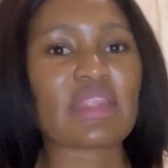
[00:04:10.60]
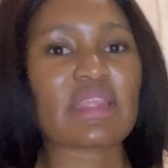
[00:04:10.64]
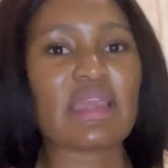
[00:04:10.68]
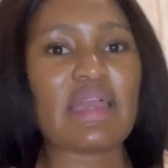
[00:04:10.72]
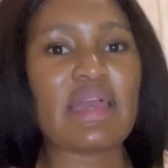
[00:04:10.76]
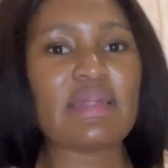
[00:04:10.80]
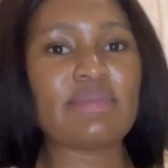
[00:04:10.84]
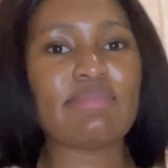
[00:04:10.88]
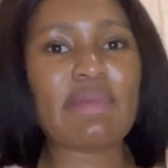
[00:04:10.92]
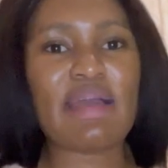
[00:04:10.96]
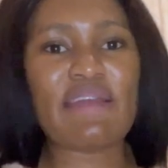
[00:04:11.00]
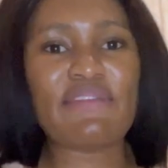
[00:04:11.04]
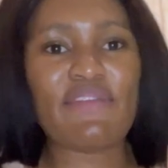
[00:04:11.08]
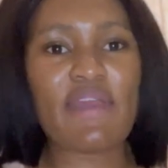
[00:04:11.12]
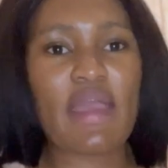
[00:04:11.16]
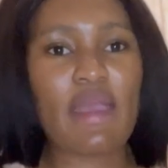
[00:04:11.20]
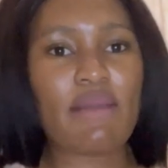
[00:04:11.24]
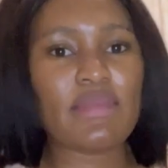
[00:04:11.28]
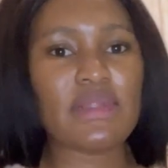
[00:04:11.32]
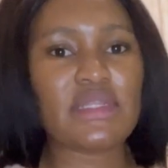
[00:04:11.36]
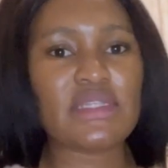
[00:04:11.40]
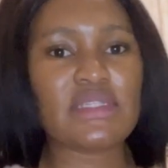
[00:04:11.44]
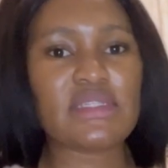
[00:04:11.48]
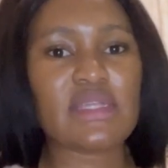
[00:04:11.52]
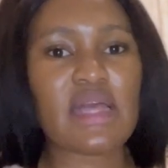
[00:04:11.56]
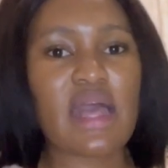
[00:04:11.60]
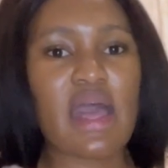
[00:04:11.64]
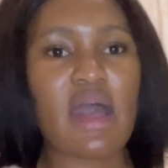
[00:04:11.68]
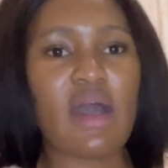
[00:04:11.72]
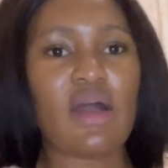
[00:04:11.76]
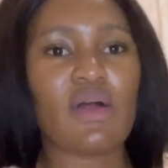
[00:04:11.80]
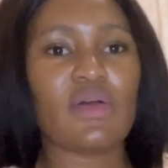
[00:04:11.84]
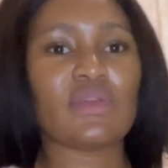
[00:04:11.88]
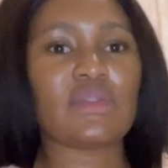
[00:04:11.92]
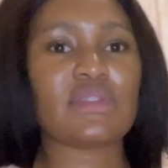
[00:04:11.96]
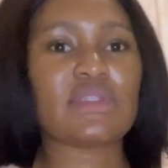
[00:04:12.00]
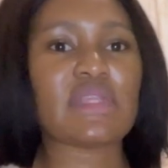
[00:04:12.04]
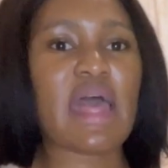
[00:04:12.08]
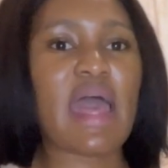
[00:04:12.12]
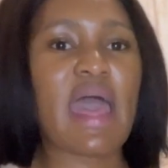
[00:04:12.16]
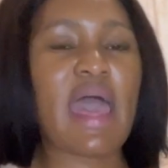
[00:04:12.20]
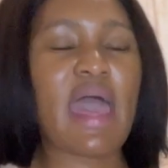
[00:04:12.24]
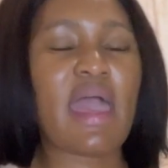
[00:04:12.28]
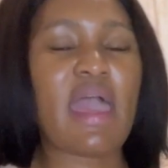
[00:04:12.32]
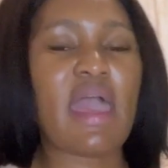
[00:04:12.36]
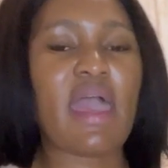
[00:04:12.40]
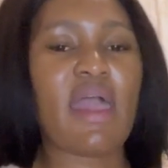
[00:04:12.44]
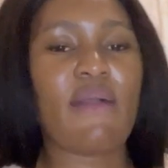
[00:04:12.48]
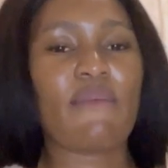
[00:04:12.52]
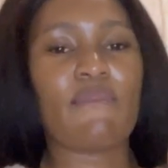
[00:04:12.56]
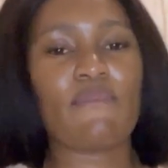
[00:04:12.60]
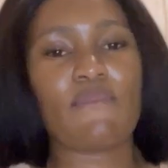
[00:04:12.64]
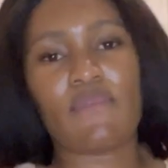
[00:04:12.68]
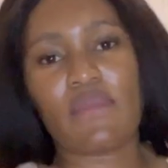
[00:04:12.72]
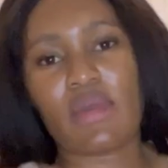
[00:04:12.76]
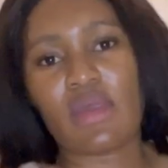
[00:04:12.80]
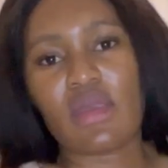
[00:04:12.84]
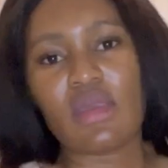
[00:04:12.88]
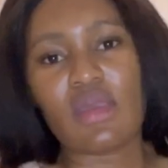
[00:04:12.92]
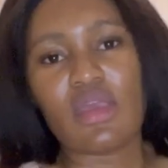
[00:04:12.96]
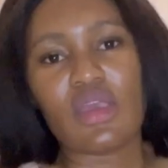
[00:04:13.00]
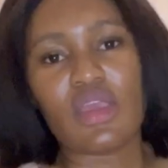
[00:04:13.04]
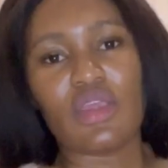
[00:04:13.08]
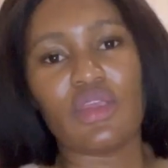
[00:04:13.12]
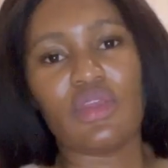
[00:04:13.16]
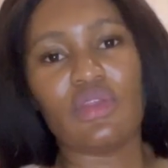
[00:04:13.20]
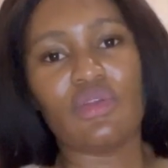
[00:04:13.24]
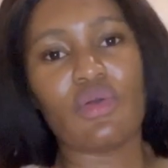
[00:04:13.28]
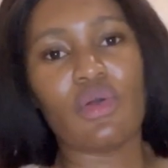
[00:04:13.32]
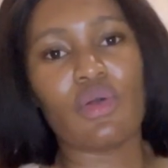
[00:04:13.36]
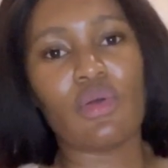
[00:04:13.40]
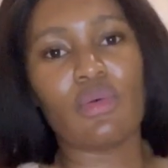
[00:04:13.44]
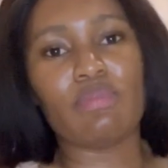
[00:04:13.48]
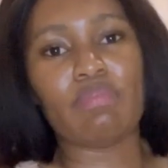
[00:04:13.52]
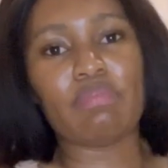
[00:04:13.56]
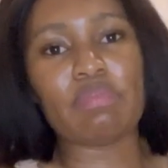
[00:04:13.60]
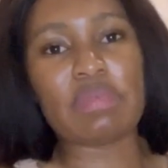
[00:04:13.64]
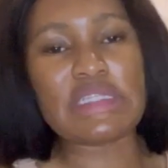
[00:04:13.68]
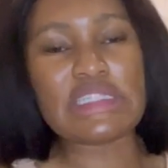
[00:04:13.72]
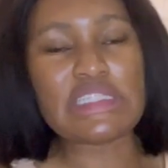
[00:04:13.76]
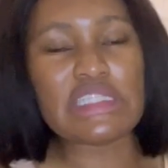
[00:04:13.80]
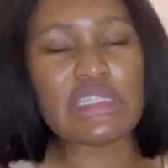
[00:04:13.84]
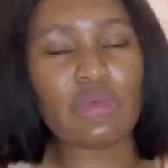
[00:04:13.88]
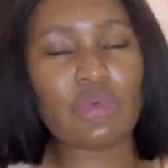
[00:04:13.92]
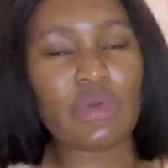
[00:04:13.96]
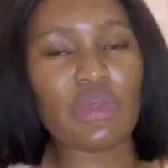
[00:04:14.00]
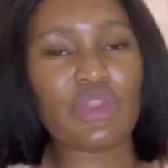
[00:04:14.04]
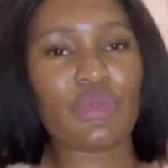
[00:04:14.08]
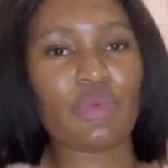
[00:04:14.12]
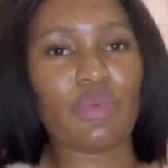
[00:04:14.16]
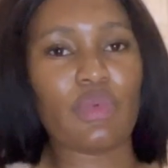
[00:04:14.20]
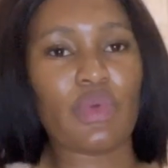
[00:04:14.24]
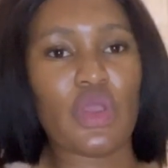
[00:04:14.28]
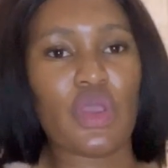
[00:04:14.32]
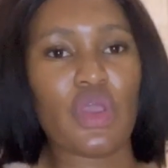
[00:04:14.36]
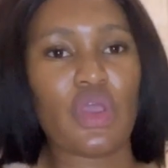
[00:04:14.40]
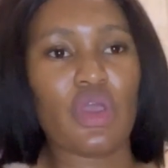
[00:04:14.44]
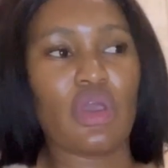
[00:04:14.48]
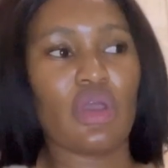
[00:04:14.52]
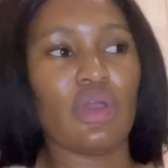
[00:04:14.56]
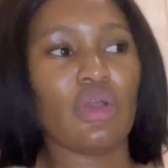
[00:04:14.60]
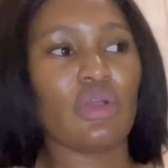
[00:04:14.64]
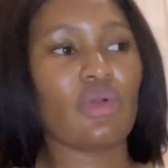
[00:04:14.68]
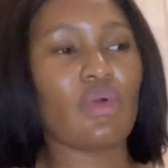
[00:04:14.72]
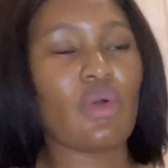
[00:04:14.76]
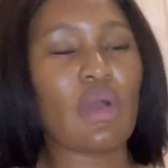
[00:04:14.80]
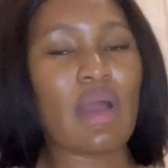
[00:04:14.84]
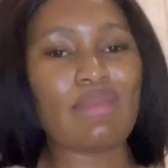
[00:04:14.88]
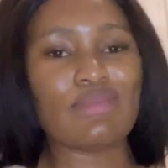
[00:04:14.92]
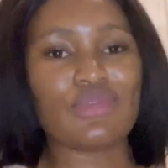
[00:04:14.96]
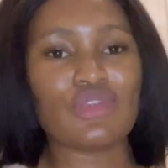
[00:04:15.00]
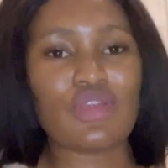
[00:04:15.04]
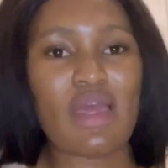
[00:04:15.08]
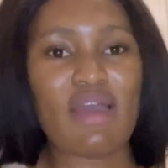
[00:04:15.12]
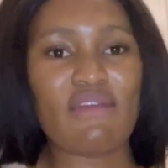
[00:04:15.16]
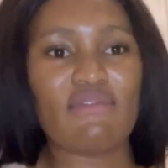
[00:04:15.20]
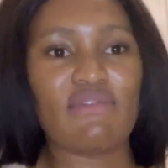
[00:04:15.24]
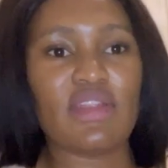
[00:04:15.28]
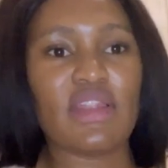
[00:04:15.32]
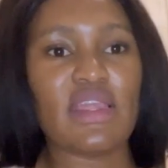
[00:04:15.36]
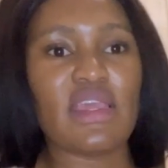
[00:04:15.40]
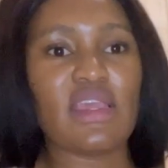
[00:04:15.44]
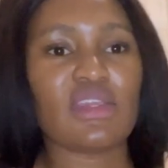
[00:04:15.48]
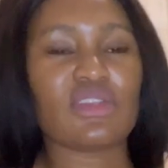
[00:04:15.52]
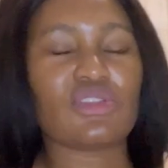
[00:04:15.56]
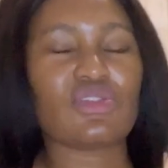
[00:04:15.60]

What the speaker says: at my family's house, I am busy with work or I'm traveling.